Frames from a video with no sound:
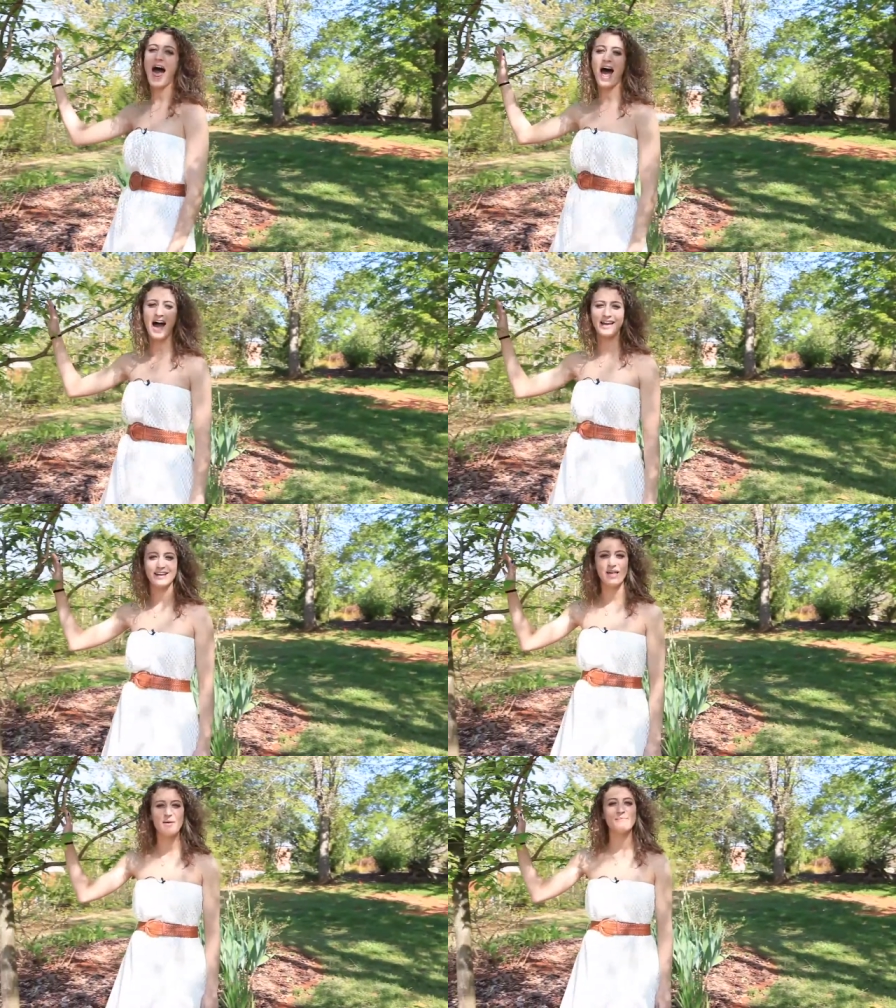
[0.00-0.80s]
Hi,
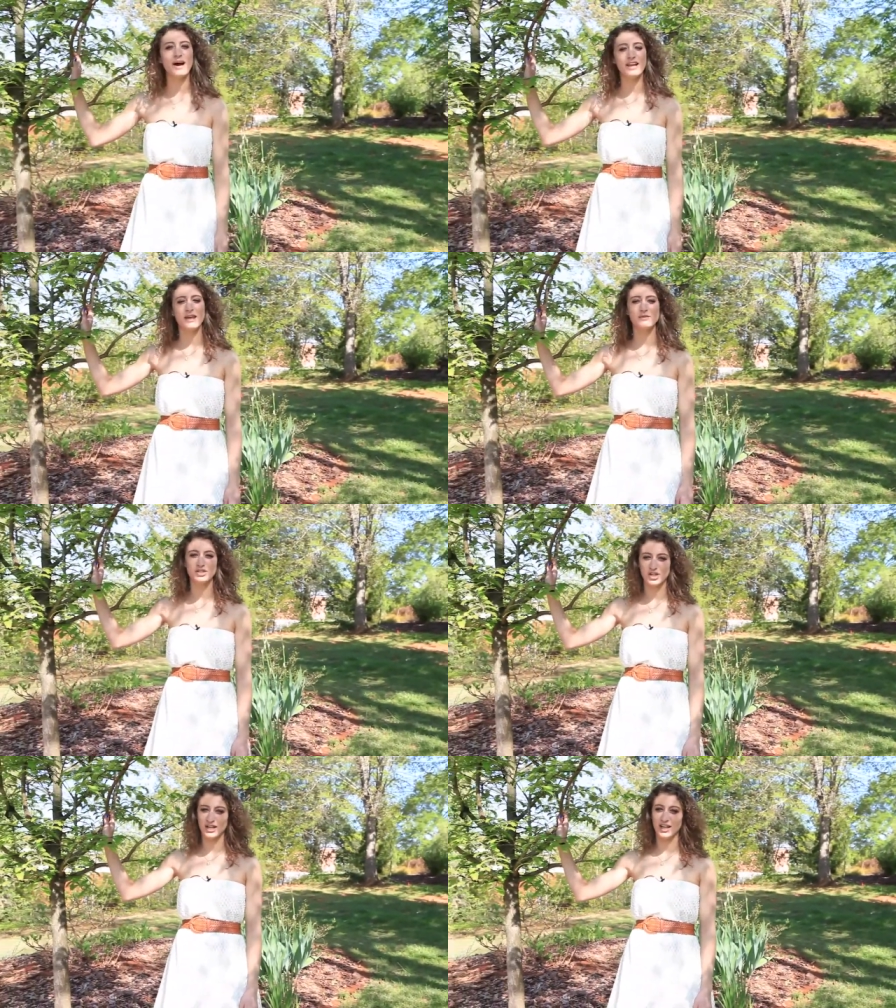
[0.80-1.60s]
my name is
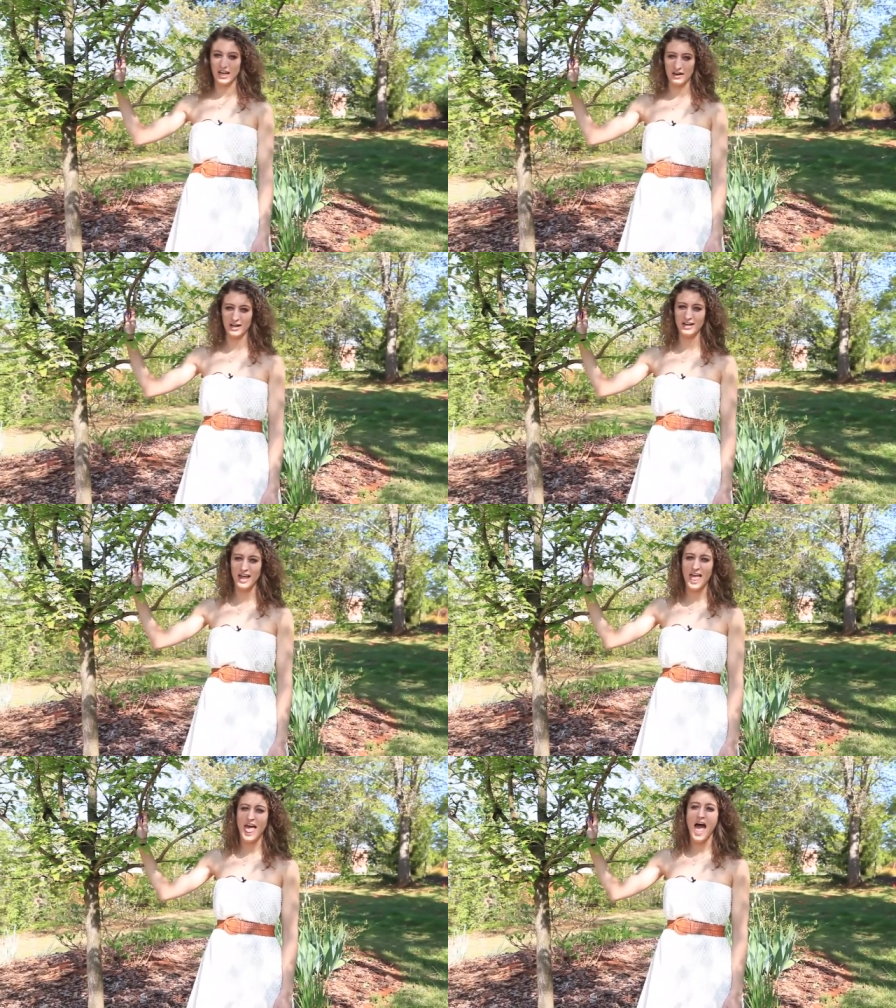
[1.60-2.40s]
Shannon Garrett.
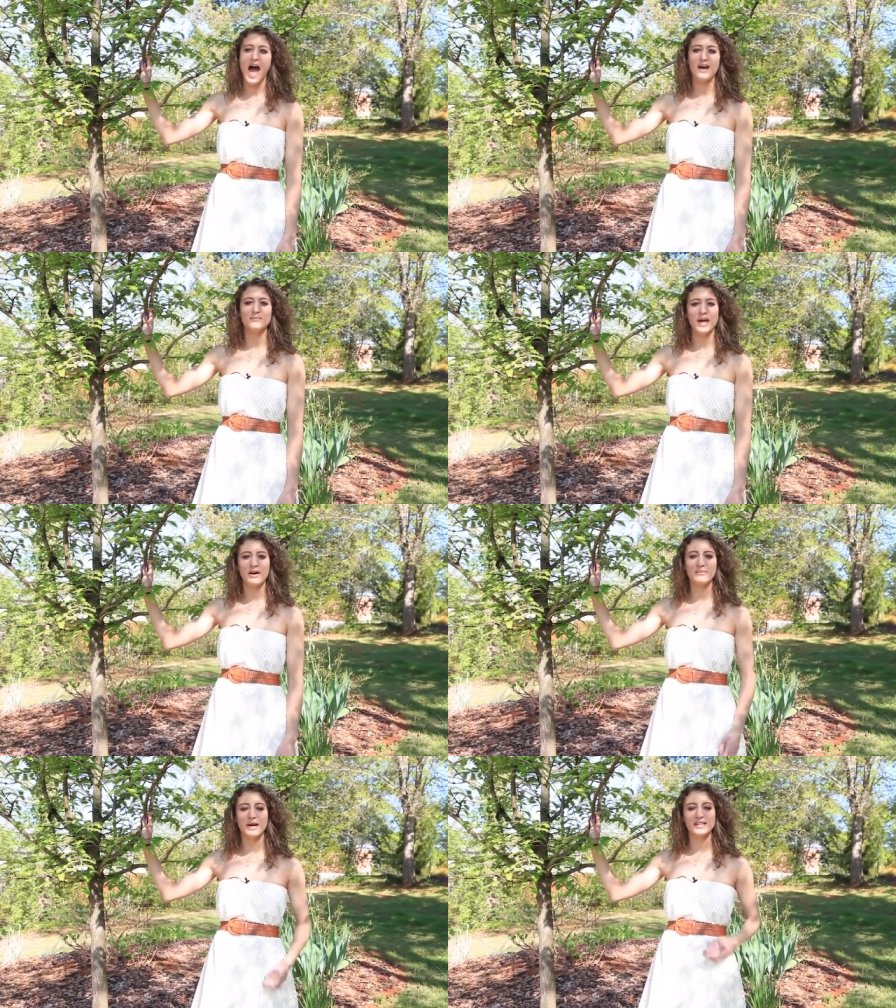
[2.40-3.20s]
I am
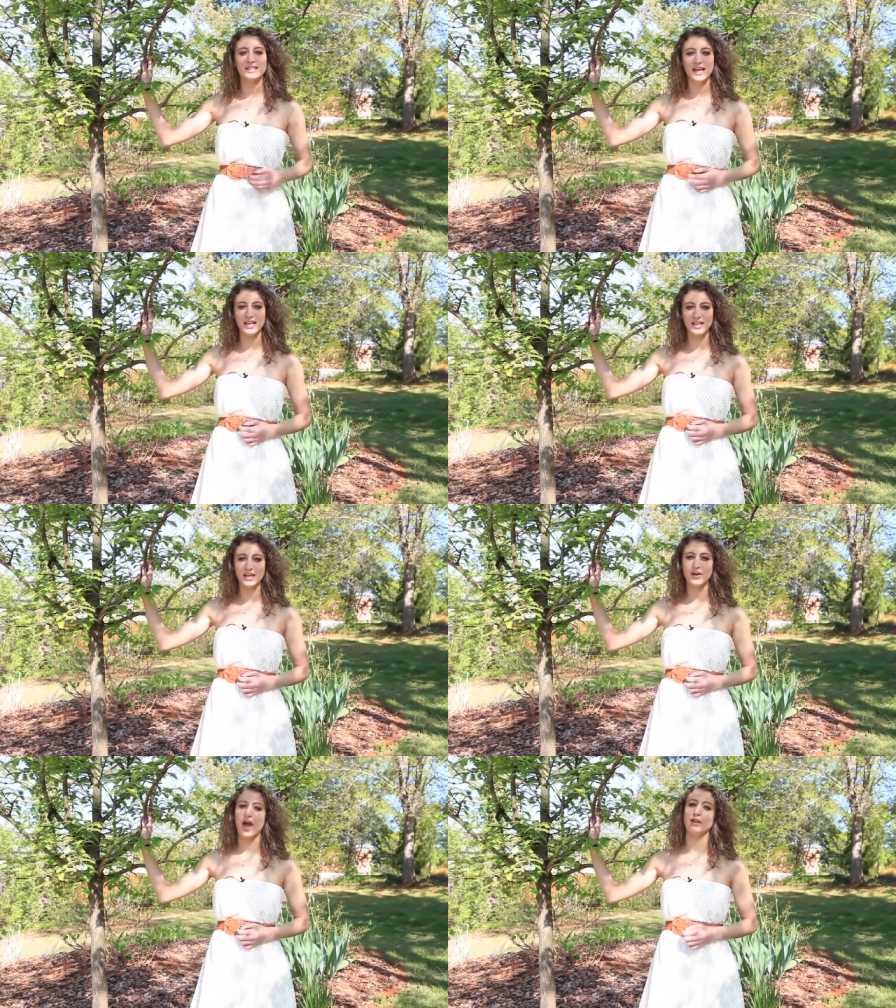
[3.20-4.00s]
now in my second
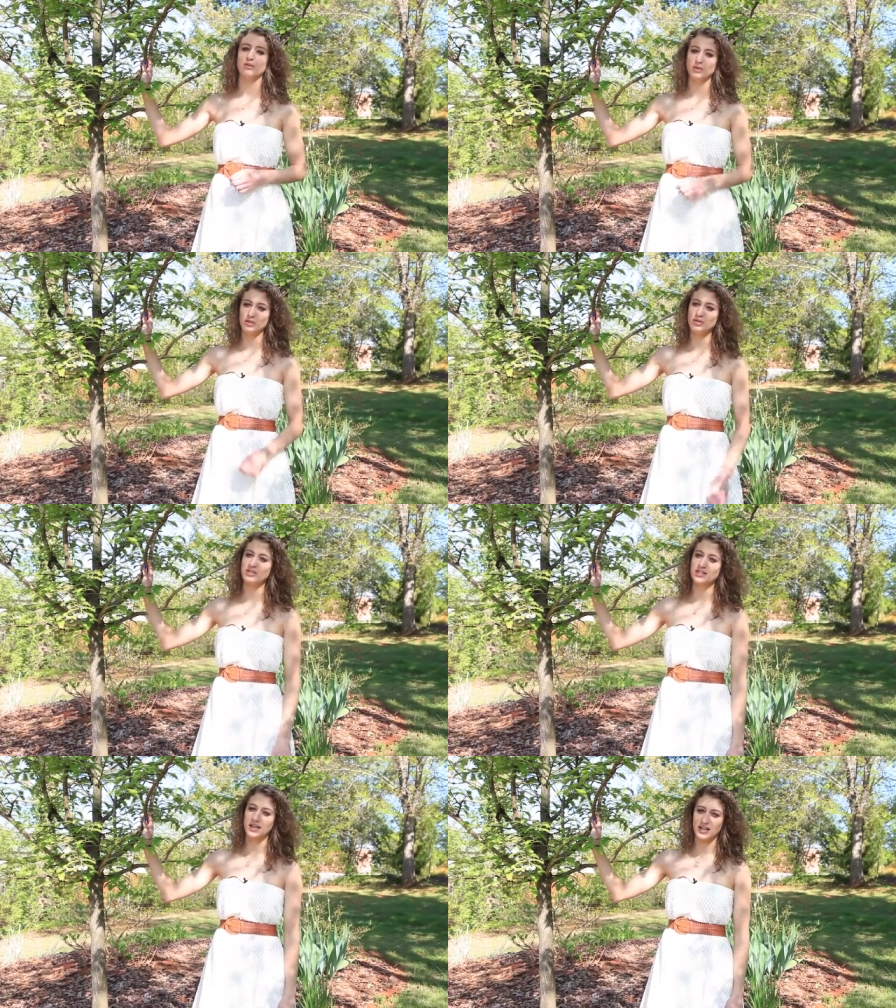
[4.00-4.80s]
year at North
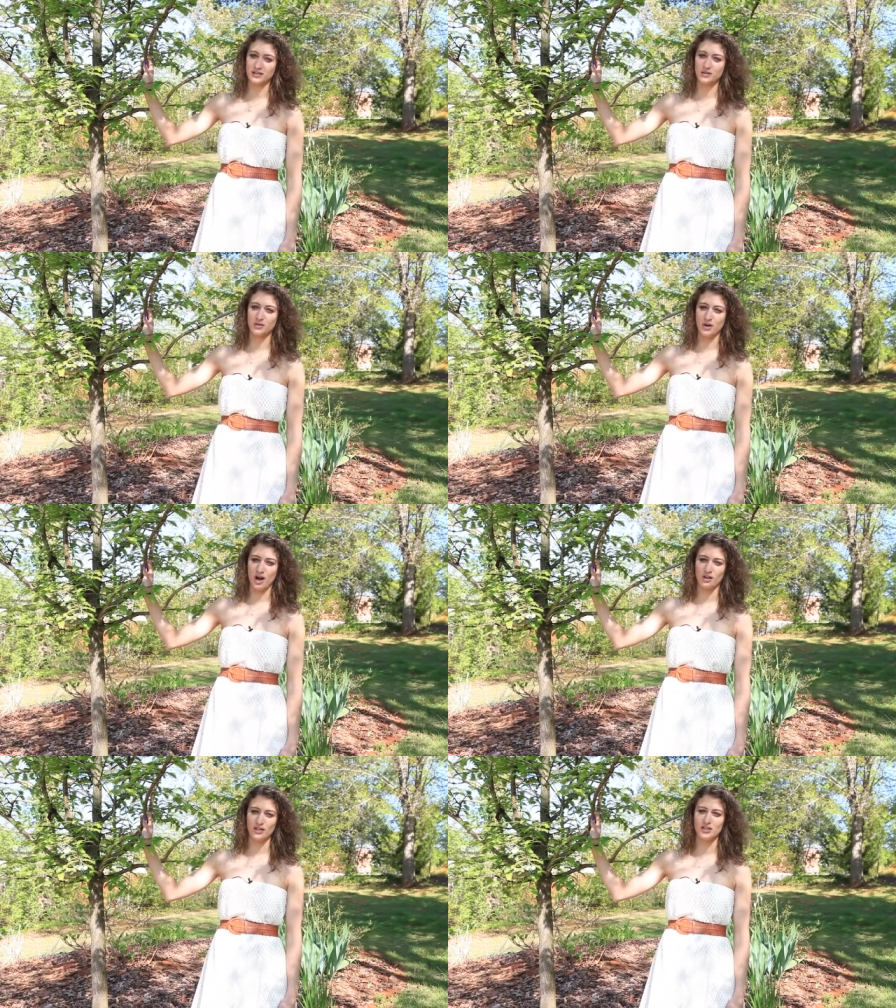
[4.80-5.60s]
Georgia Technical
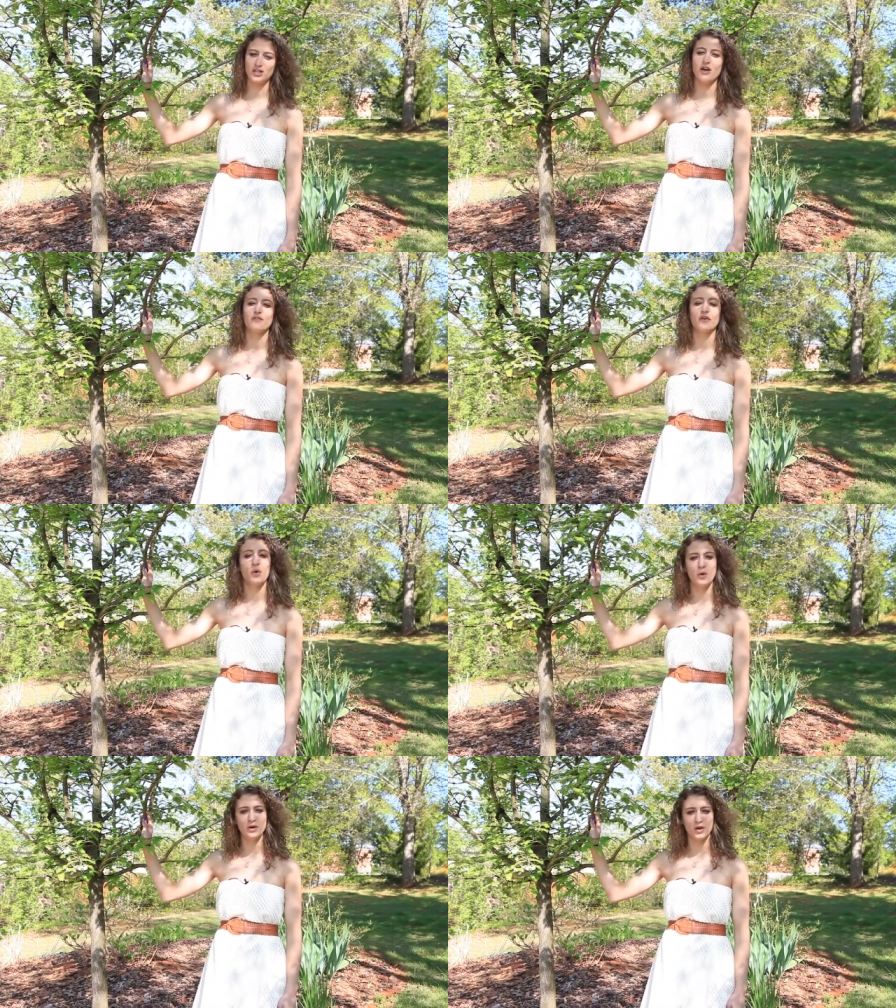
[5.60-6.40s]
College for
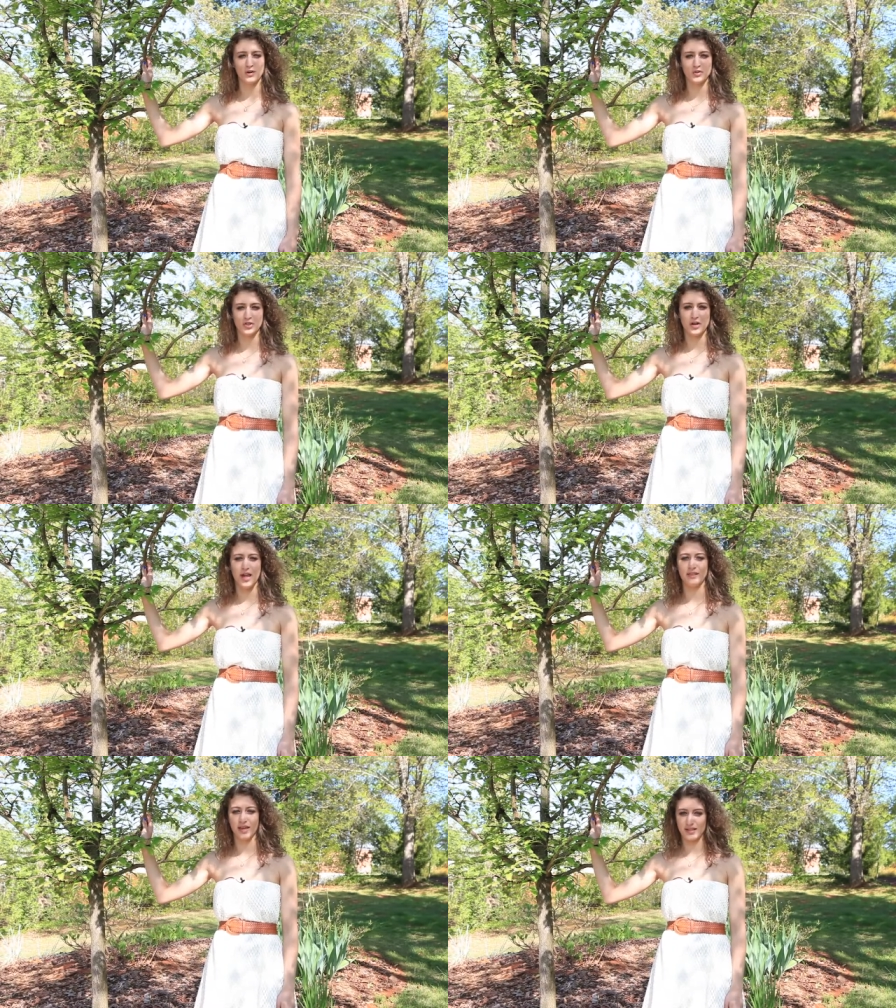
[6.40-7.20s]
horticulture
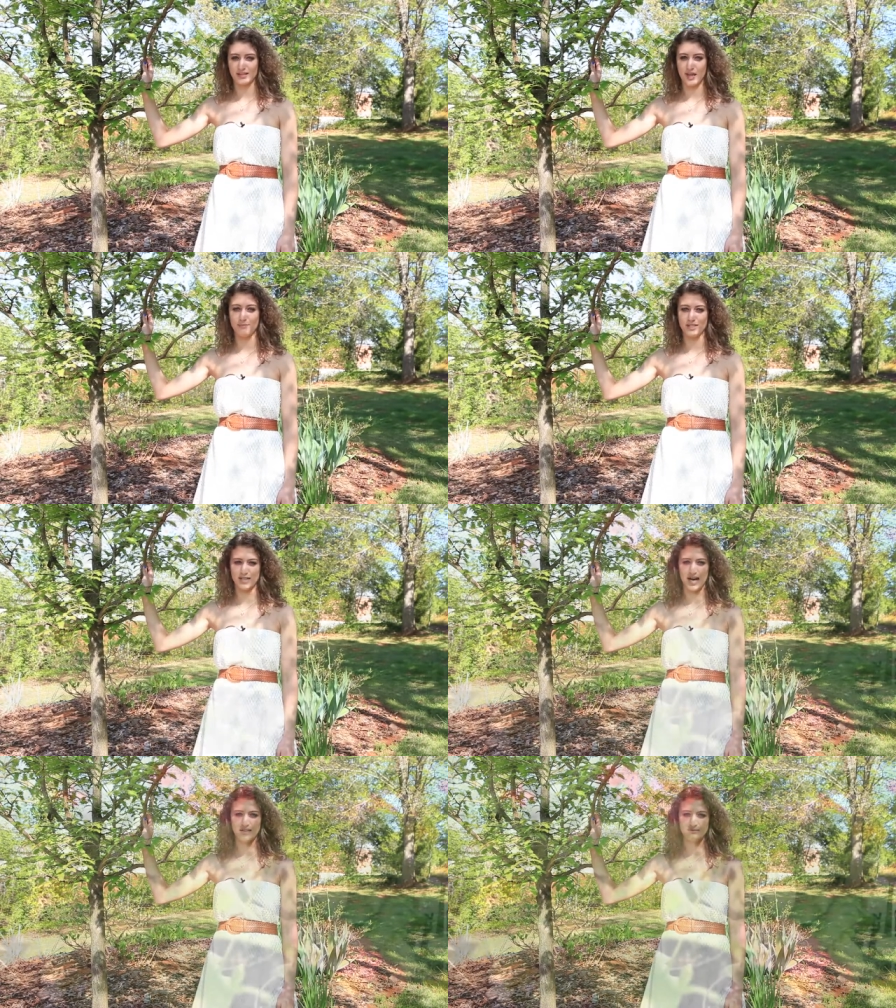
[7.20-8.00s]
and landscape
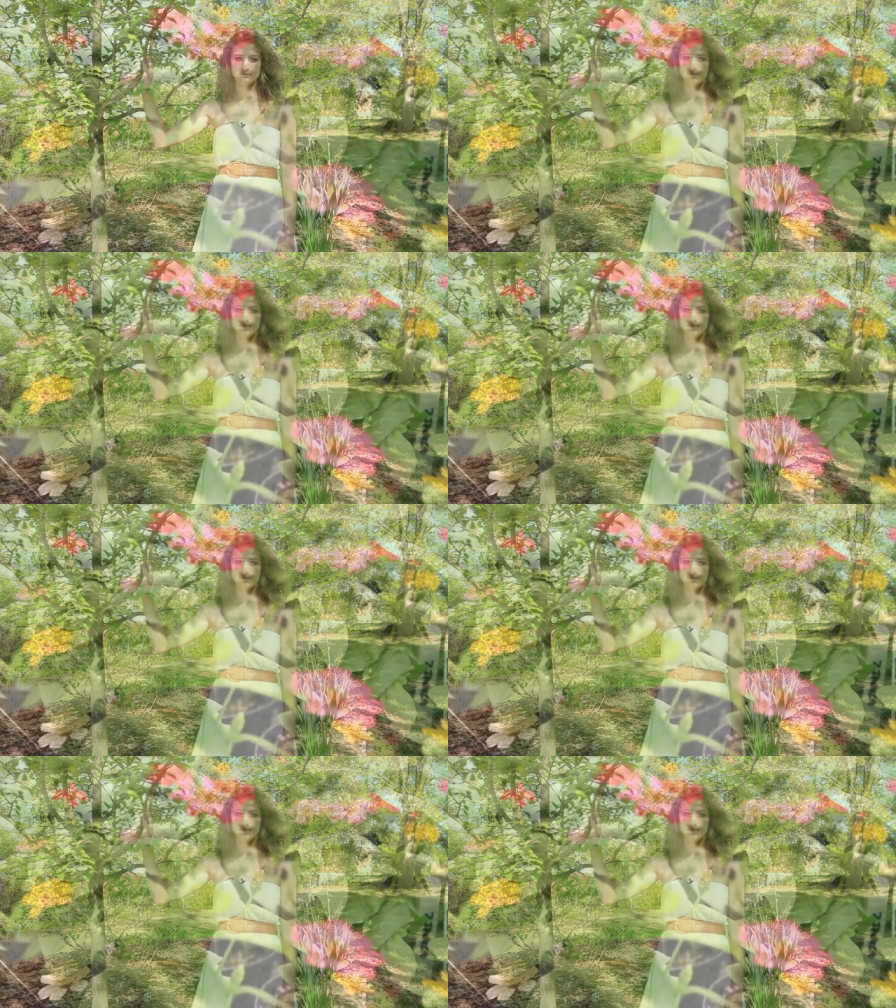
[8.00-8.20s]
design.